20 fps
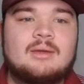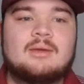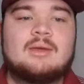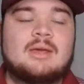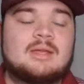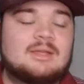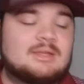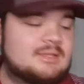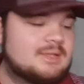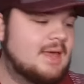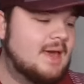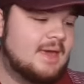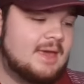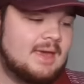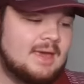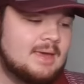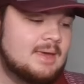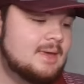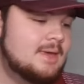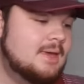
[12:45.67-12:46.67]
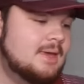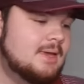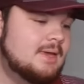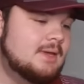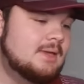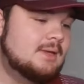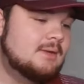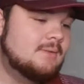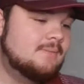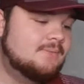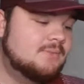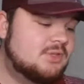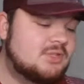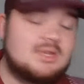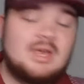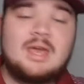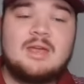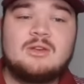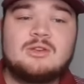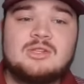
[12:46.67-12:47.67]
It's like,
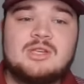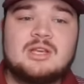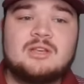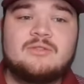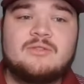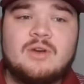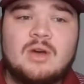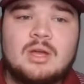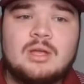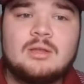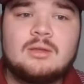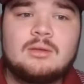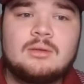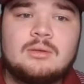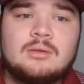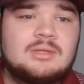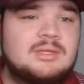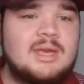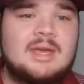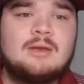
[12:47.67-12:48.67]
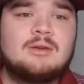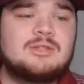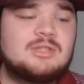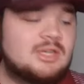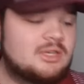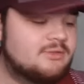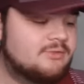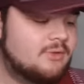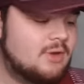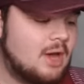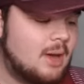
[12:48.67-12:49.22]
say you're six foot. Say you're six foot.